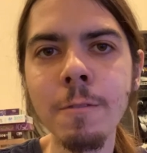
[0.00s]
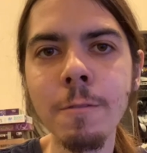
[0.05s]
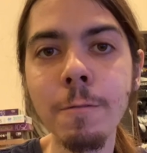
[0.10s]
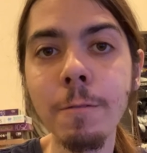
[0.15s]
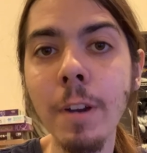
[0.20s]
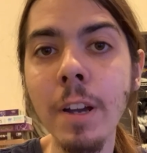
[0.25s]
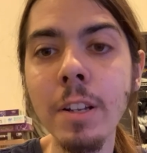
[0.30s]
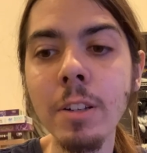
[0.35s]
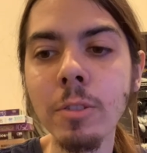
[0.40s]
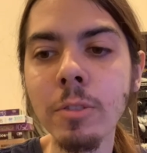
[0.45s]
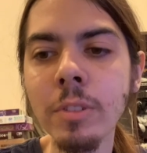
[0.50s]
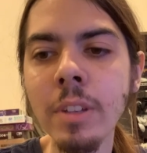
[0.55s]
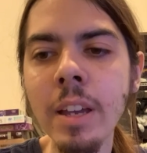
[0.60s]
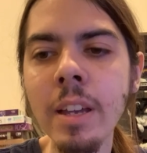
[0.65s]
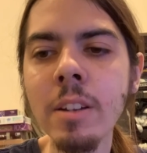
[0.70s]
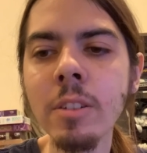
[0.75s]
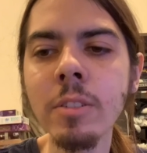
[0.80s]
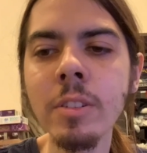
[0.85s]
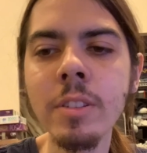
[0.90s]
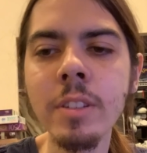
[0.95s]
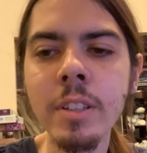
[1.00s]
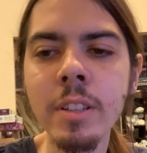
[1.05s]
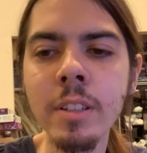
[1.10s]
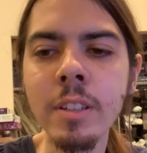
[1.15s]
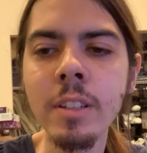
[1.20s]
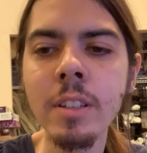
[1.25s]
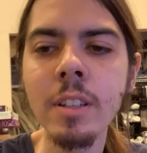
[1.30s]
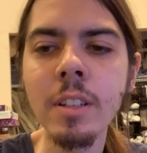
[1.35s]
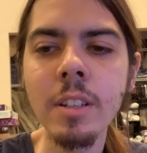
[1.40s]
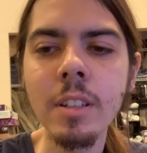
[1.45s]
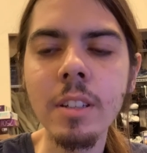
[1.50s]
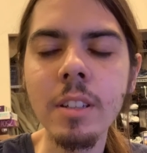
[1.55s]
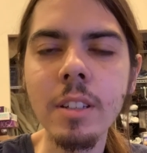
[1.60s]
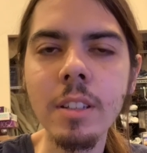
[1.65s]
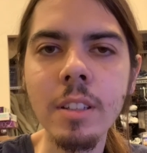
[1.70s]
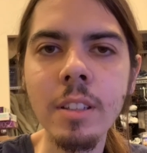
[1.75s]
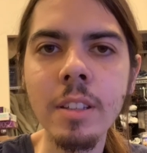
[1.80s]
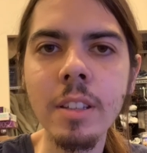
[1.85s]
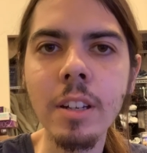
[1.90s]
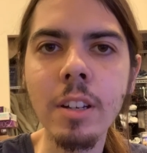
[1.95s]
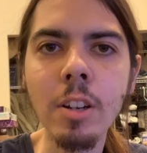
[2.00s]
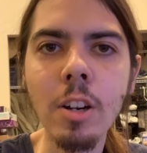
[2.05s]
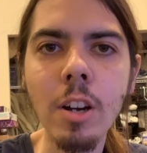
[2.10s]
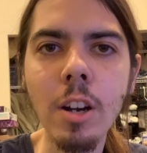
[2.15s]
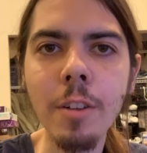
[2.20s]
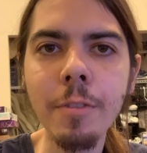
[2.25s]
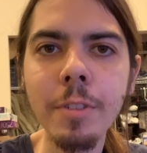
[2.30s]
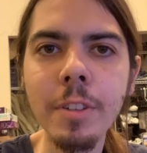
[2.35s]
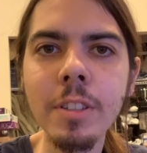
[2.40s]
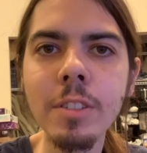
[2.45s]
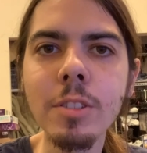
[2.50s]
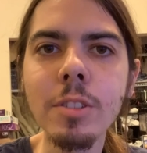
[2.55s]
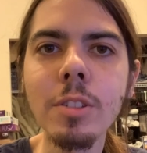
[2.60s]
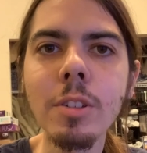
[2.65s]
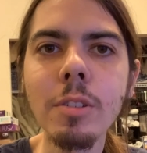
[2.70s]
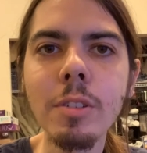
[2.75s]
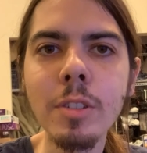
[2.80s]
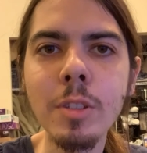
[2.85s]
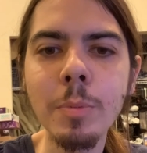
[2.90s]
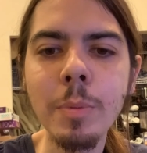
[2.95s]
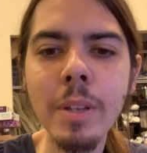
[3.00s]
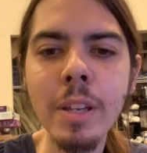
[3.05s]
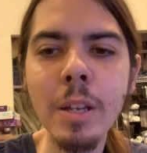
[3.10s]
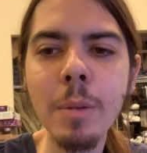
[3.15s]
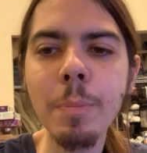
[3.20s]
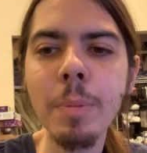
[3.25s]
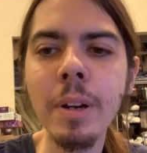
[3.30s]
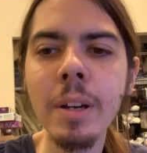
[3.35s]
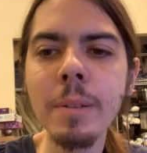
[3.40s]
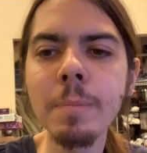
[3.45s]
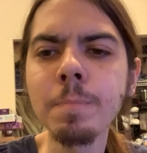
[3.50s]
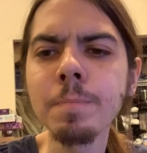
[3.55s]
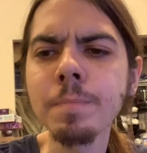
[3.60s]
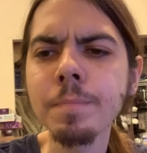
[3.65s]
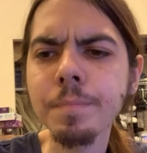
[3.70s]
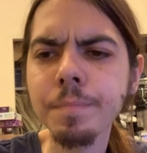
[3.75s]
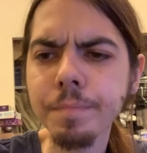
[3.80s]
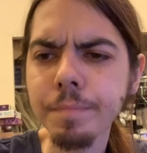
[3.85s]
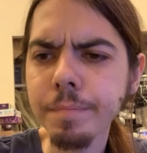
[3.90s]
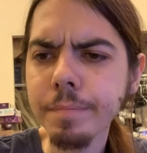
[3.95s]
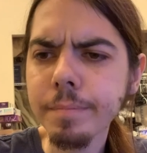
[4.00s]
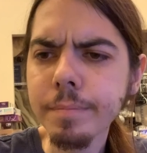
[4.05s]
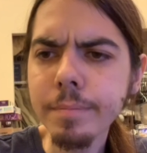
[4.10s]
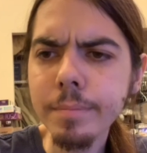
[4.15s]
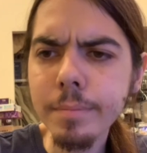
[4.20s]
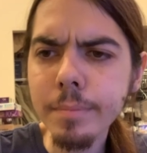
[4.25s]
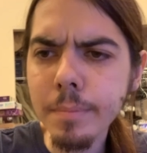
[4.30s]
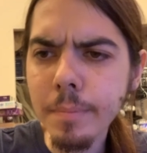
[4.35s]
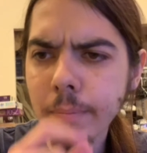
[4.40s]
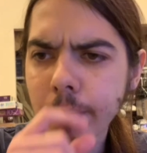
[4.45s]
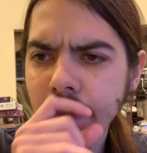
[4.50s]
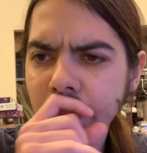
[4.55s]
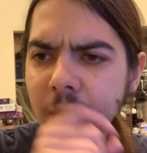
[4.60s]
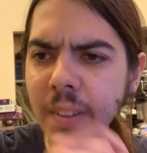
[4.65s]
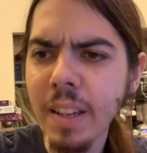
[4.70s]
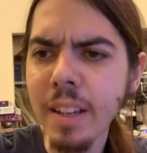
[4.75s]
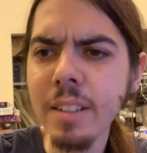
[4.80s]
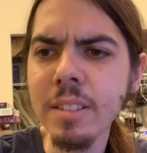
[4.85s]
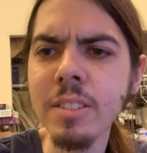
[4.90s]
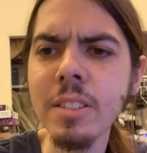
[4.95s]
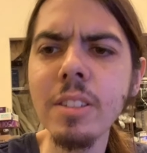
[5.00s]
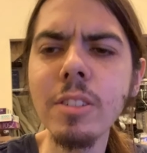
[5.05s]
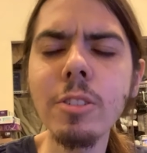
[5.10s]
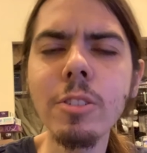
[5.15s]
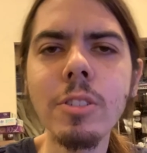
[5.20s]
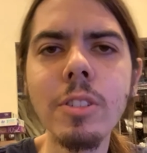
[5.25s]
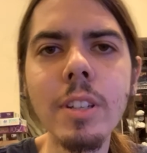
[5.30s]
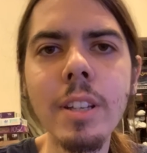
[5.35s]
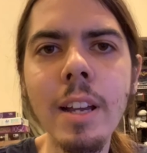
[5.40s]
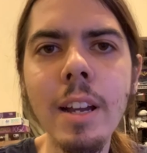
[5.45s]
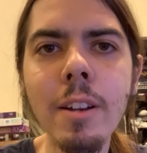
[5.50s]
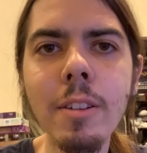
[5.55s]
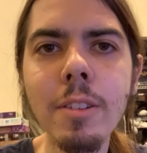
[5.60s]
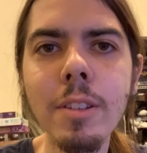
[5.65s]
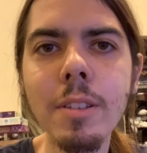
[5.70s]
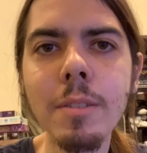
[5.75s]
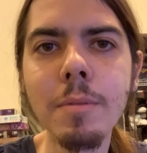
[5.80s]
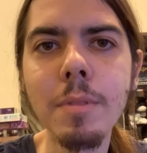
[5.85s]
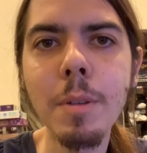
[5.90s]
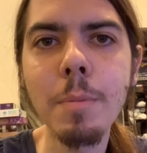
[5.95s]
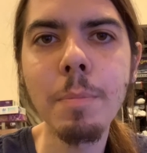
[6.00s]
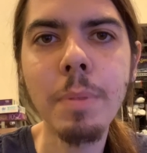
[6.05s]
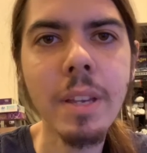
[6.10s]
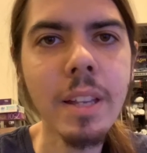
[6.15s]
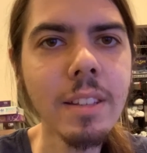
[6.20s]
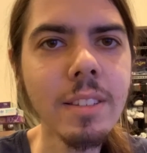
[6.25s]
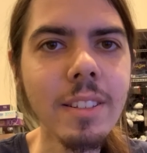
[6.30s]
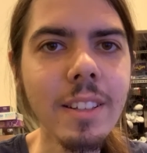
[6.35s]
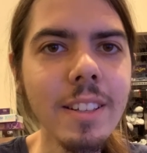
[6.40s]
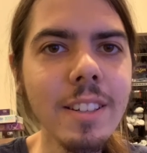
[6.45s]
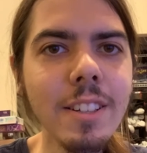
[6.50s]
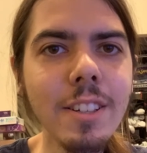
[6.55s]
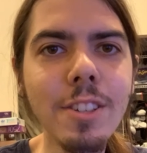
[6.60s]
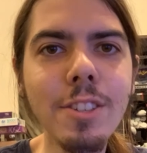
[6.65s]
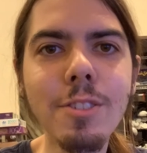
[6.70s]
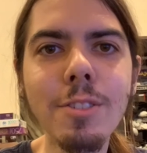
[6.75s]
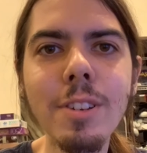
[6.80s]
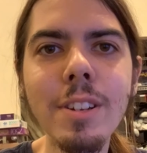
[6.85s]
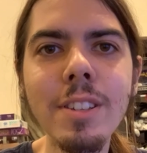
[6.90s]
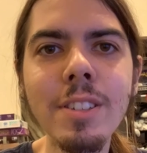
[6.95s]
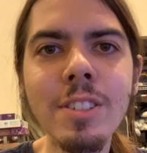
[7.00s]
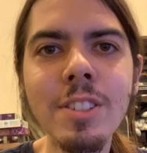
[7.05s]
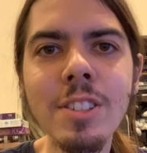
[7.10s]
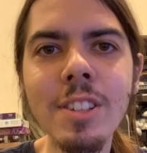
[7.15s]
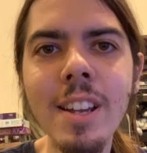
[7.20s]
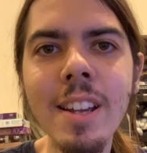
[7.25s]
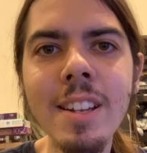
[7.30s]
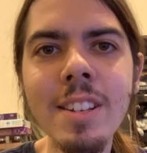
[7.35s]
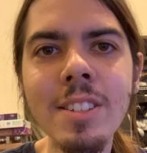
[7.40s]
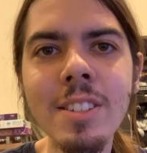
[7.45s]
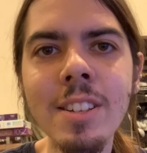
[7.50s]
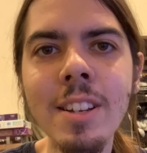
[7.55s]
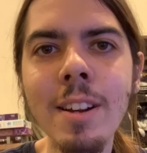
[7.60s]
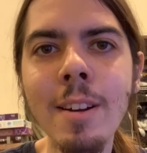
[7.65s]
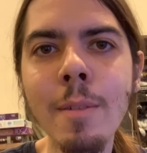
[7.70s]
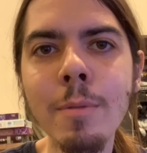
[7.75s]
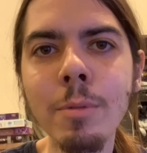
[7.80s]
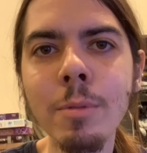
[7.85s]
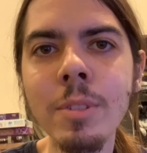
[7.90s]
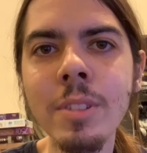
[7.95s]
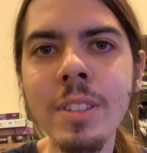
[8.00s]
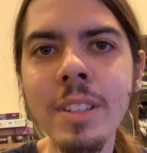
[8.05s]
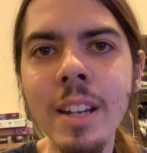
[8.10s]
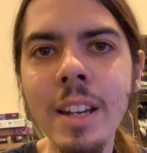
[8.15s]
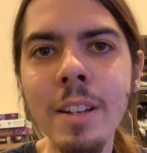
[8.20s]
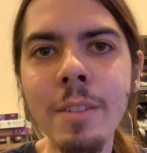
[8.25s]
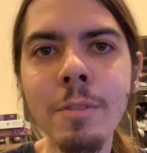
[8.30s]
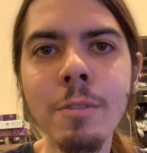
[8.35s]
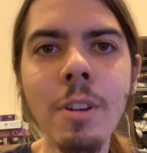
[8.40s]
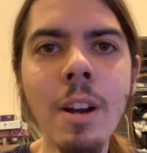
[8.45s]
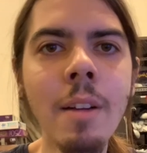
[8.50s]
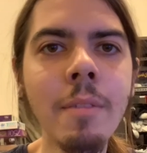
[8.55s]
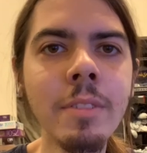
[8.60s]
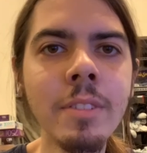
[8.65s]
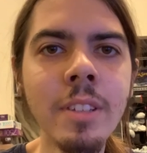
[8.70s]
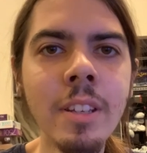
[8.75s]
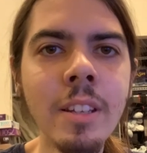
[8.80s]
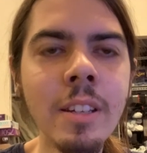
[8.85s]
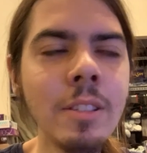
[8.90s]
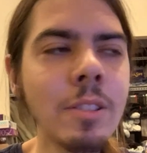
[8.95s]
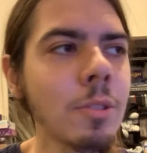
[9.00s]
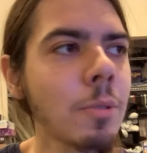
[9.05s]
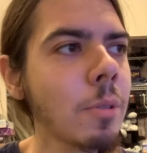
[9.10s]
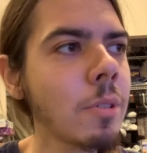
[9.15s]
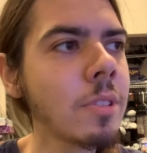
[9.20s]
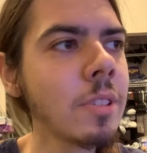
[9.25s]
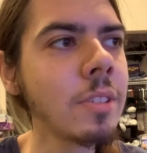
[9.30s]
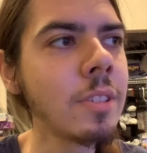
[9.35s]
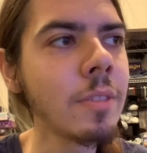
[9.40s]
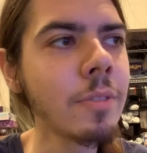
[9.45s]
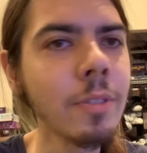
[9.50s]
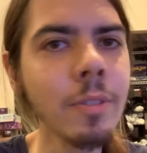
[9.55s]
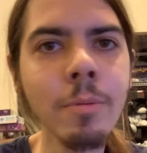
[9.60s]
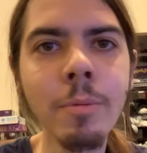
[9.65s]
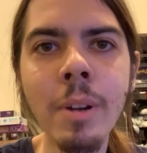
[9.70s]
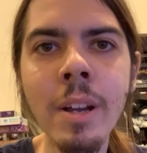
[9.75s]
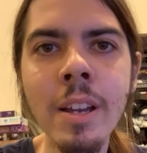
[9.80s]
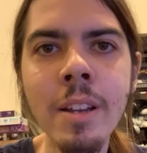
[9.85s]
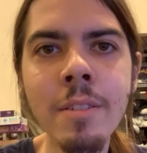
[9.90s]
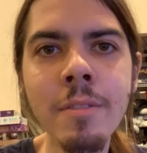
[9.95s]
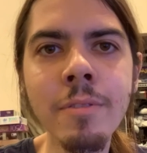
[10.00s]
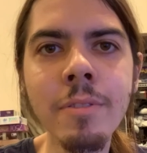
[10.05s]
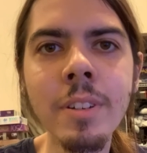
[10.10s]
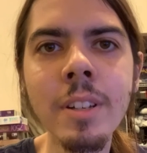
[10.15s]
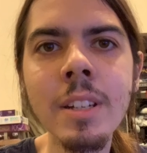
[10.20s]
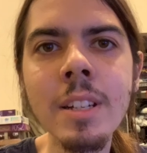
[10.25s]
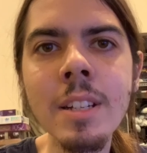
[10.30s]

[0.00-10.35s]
final nail in the coffin, so to speak. But yeah, it's interesting how the pizza industry has changed and how everyone's kind of gravitated towards a different way of